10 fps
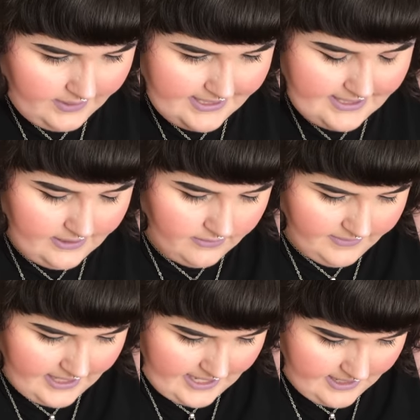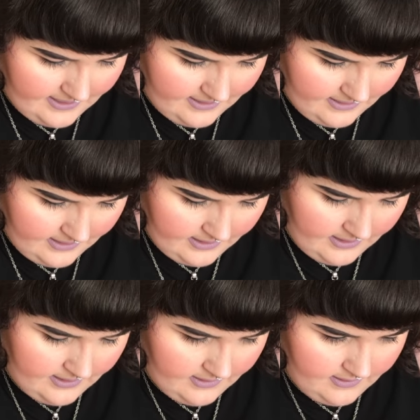that's lovely.
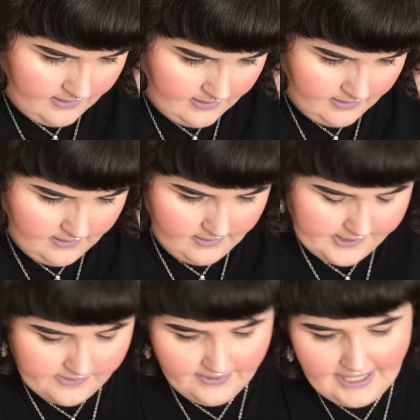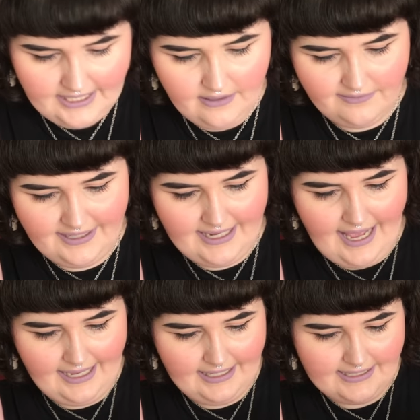It's a really lovely
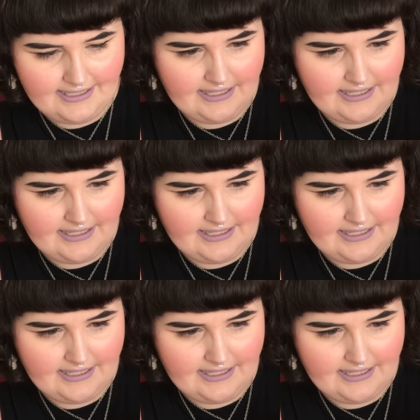necklace.